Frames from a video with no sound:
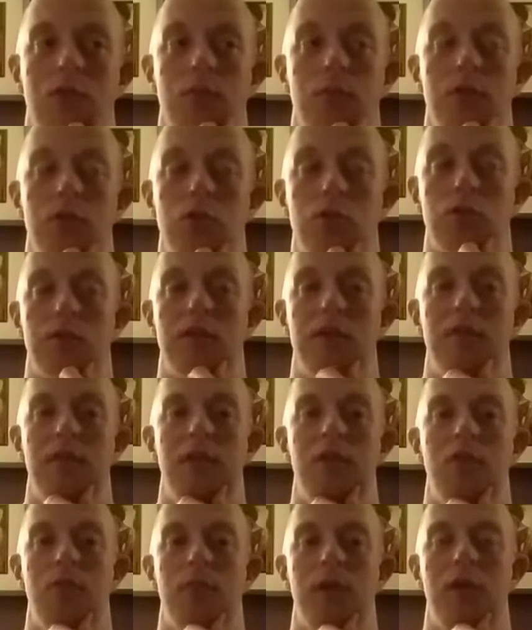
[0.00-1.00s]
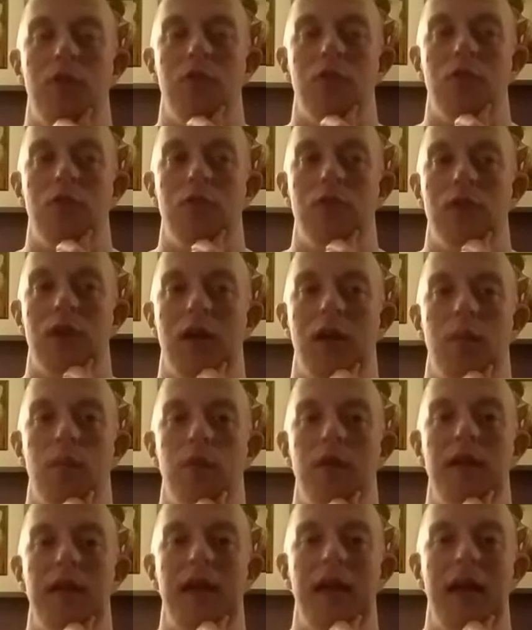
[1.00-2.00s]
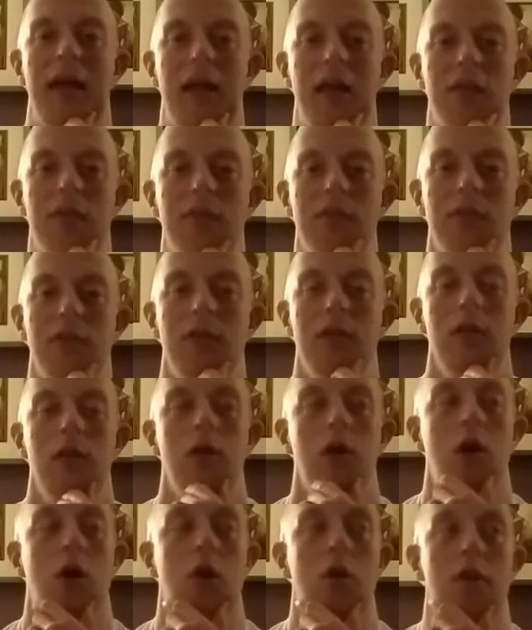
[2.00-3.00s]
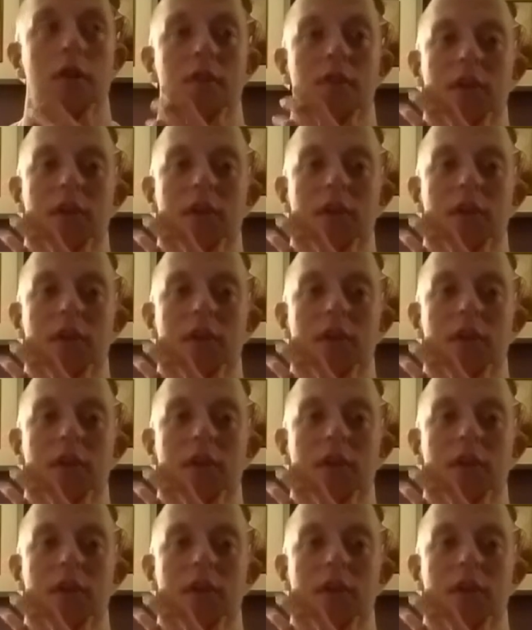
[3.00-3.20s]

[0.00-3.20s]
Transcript: the majority of it is mental. Um, we have all the